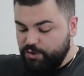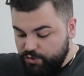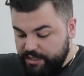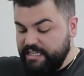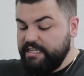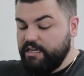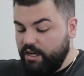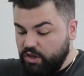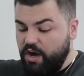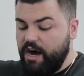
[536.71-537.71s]
You need a
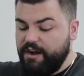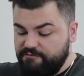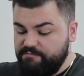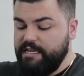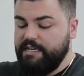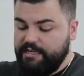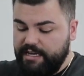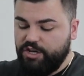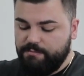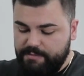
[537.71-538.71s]
lot of meat
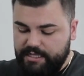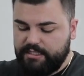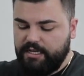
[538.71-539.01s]
in your meat